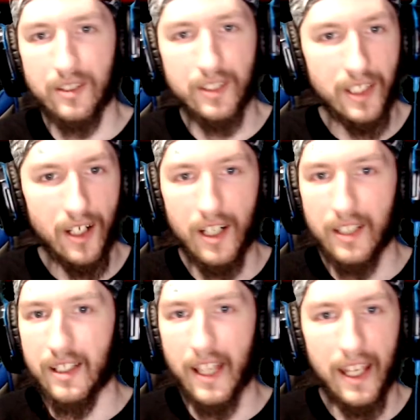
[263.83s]

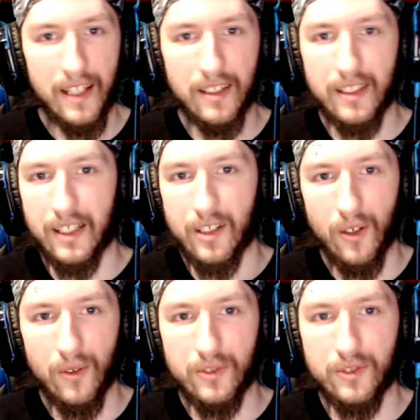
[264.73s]
Leon and Ada, they
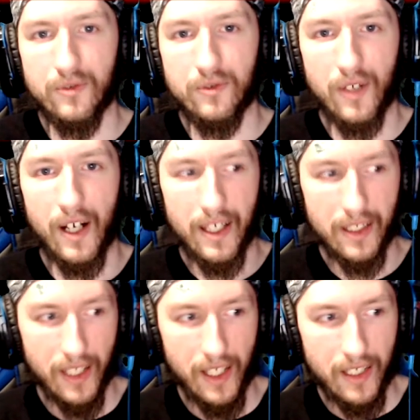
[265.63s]
go to try and